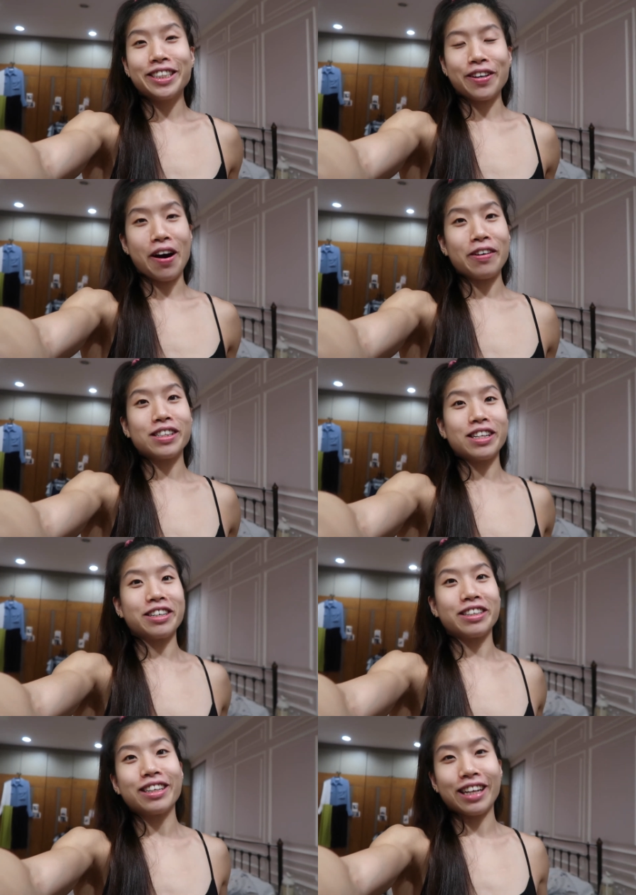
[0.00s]
So I was
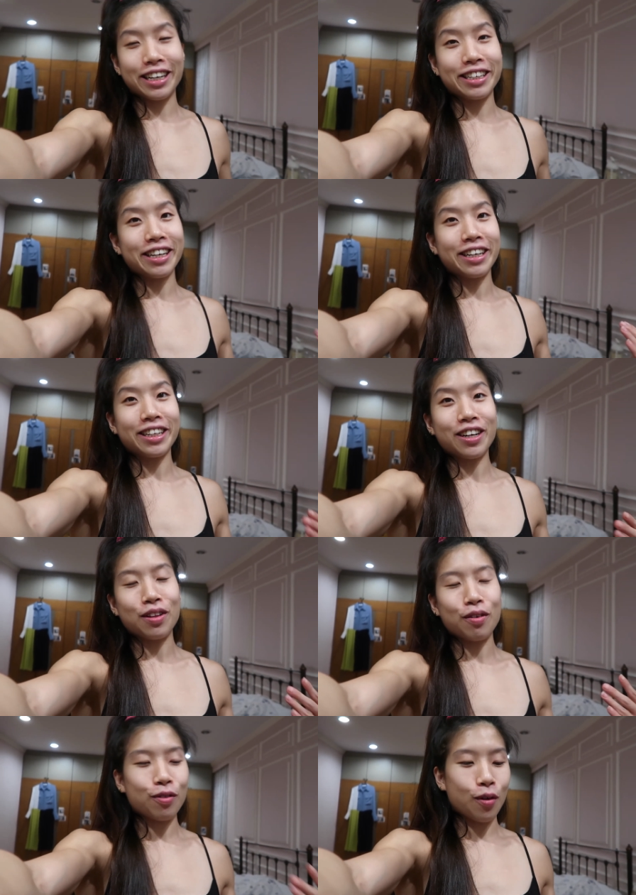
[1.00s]
literally like kneeling
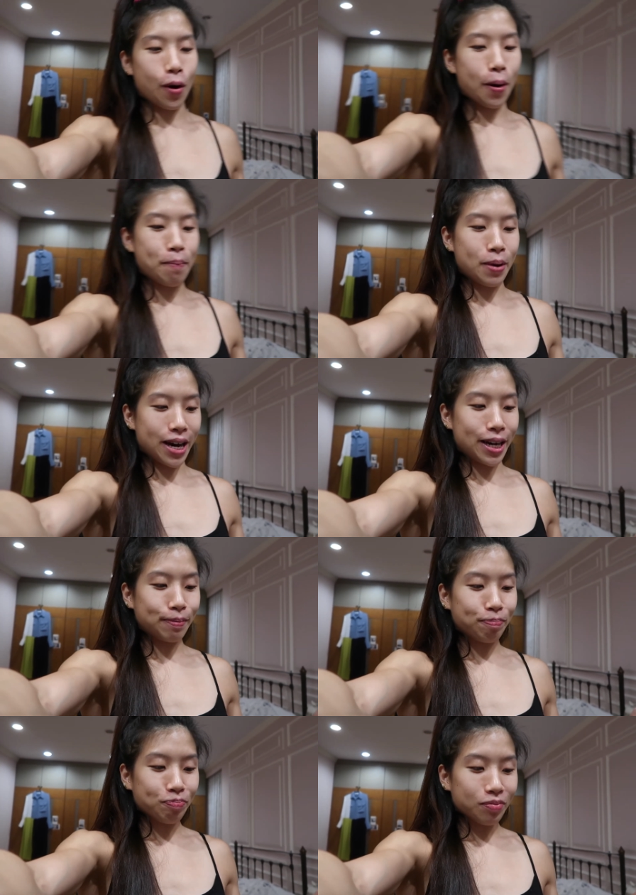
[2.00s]
on the floor, but
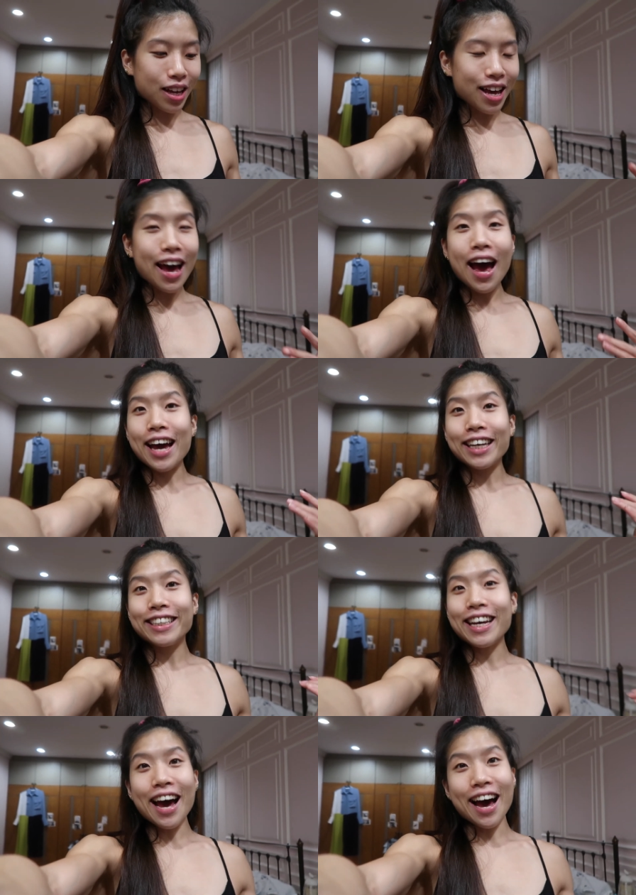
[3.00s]

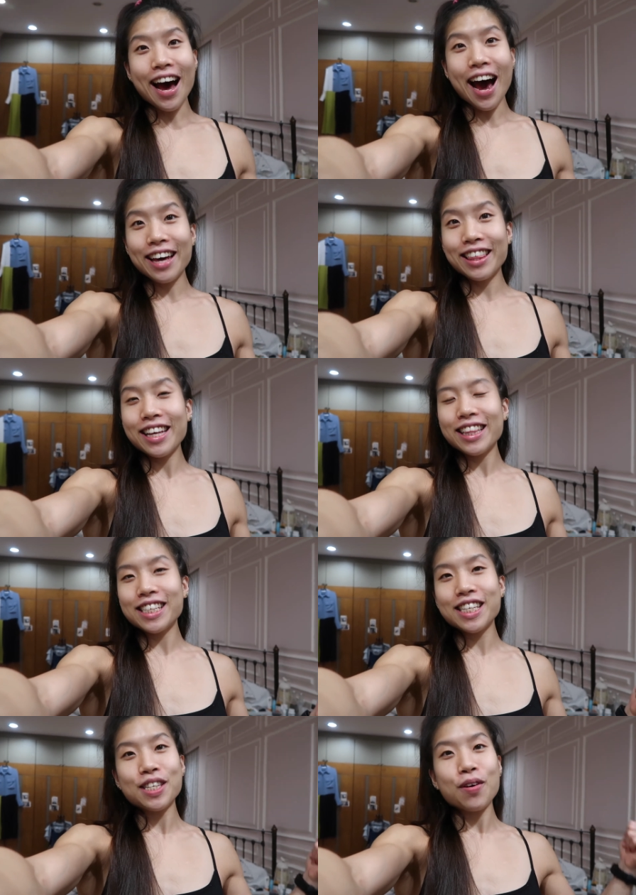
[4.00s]
yeah, I think
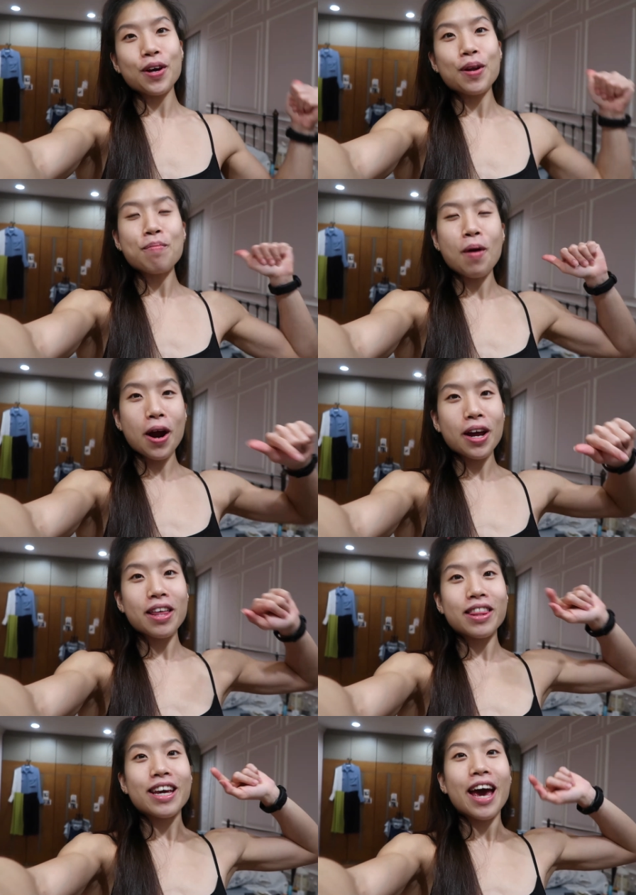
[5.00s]
this is going to
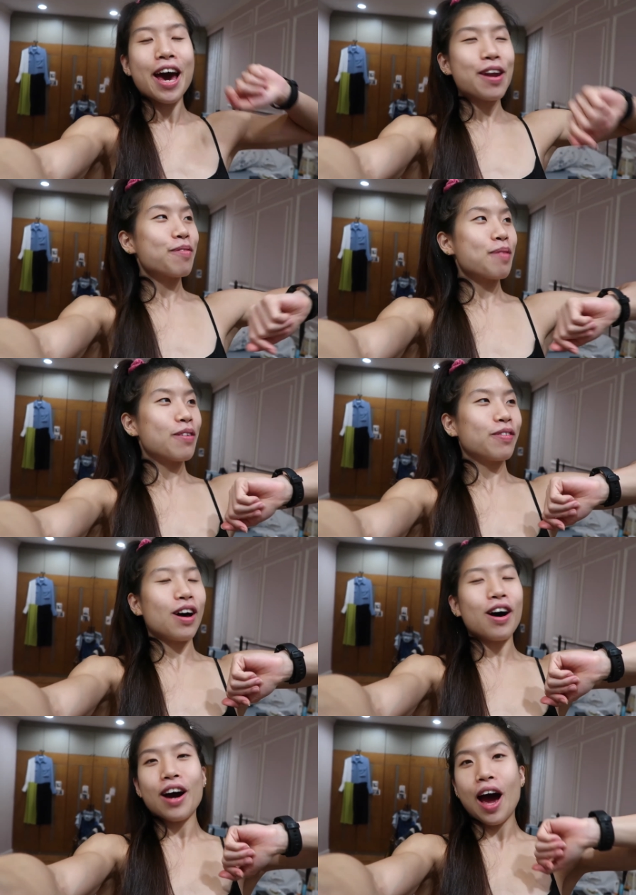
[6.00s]
mark the end of my vlog.